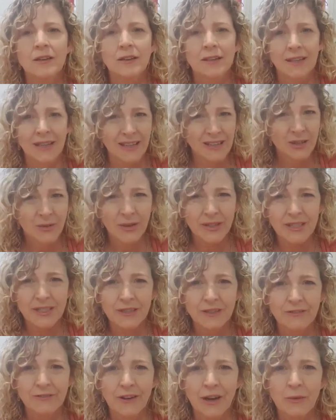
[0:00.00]
Can you
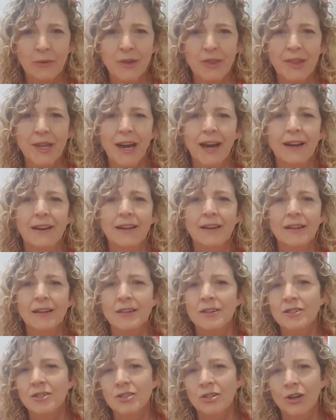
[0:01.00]
identify with that?
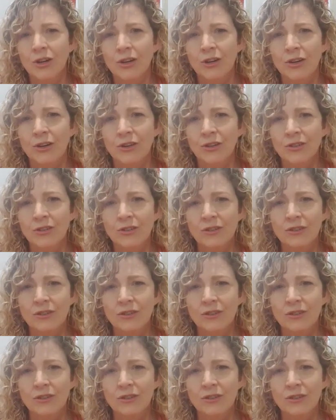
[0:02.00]
So